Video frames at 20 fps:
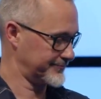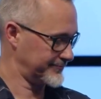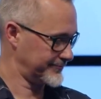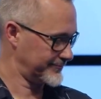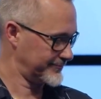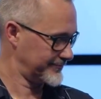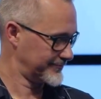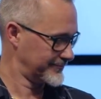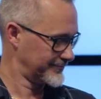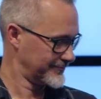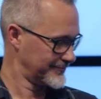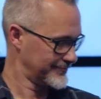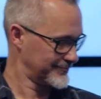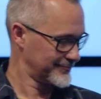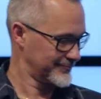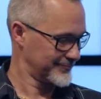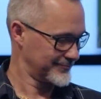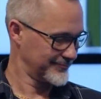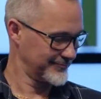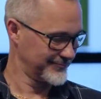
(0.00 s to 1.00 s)

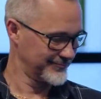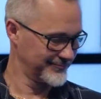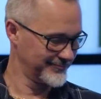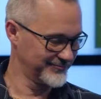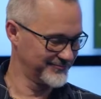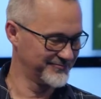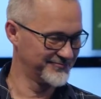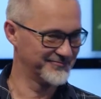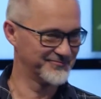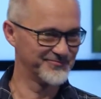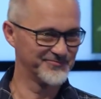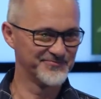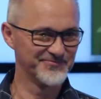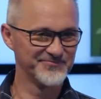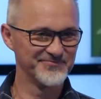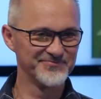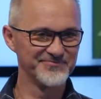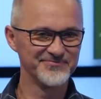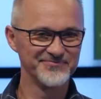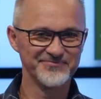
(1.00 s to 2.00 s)

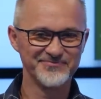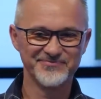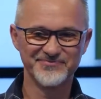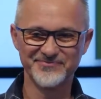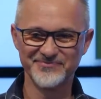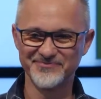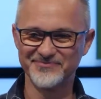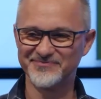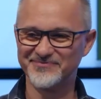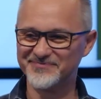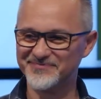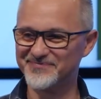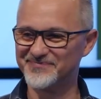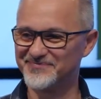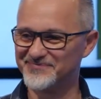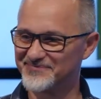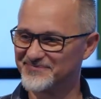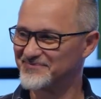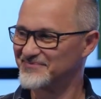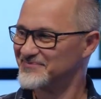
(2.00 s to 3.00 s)

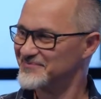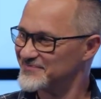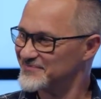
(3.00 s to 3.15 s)
Nobody speaks.